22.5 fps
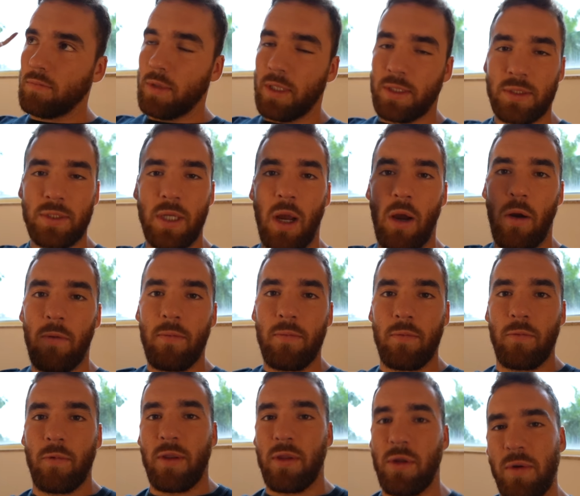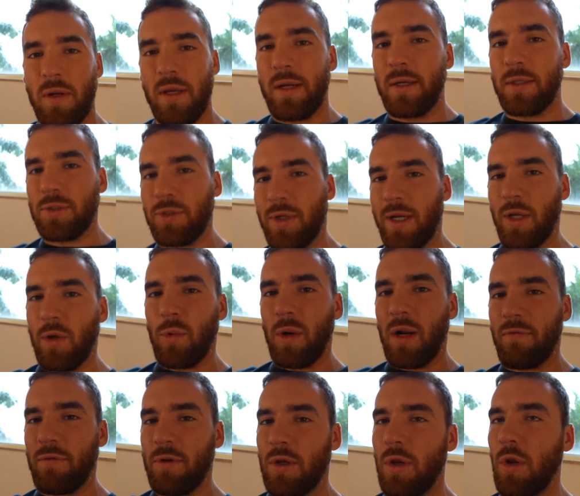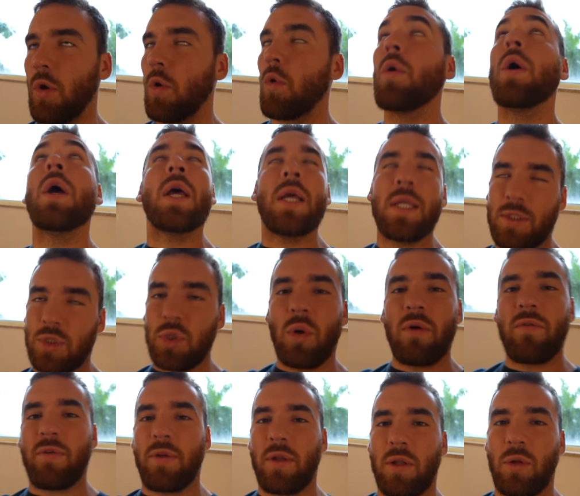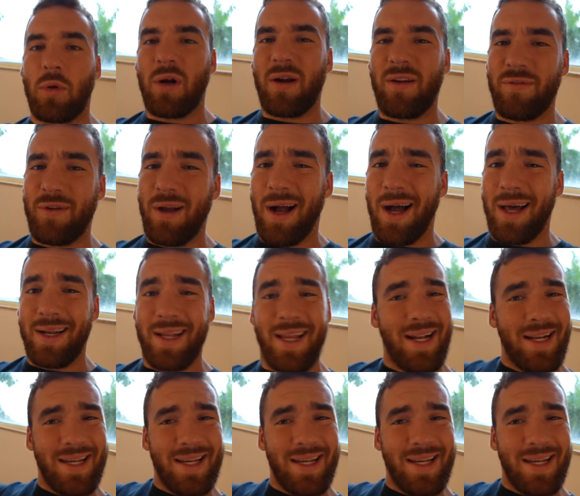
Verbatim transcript: Let's go. Whether you eat or drink, whatever you do it for the glory of God.